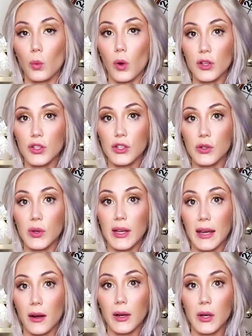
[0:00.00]
wants you to
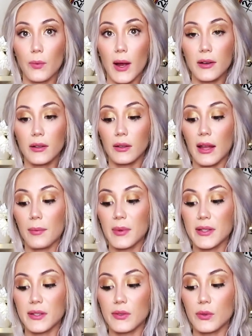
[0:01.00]
carry around a
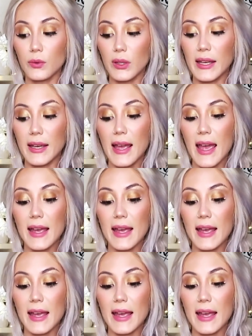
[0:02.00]
lapis lazuli